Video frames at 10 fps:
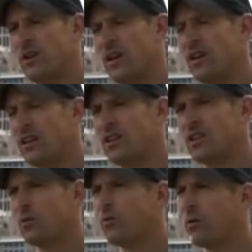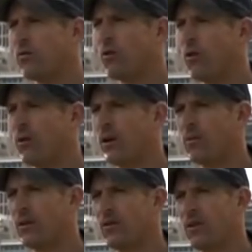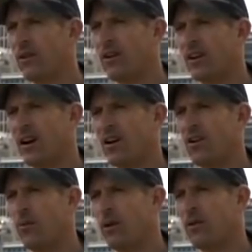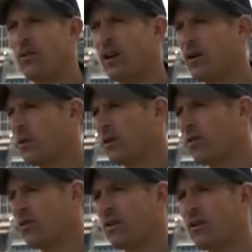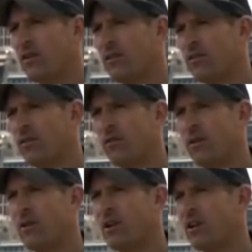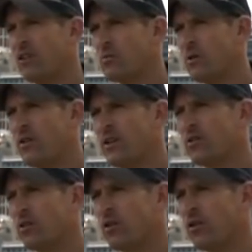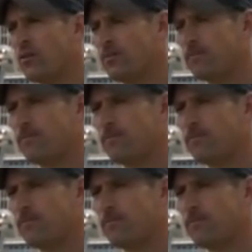he thinks she would perform well, but really I can't comment on that because I've got very little experience on dirt.